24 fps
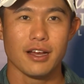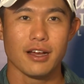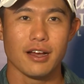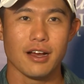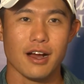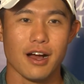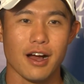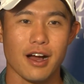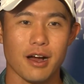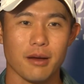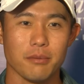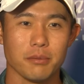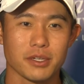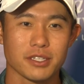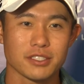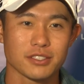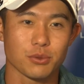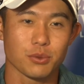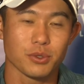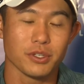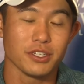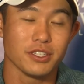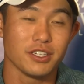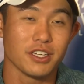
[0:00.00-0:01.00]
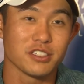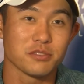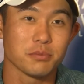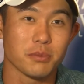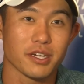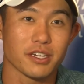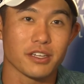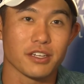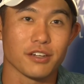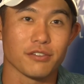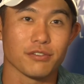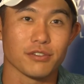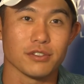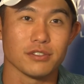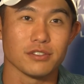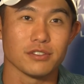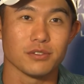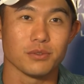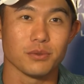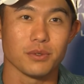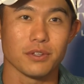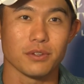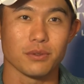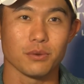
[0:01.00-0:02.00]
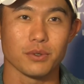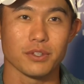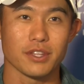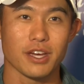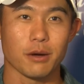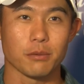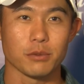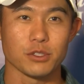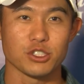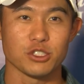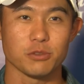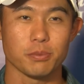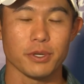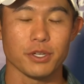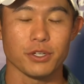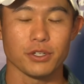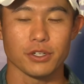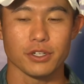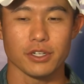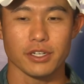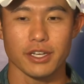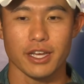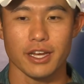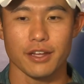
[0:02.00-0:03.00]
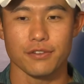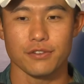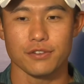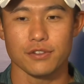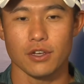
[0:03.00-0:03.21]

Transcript: because it really does make a difference with how much spin you're going to get.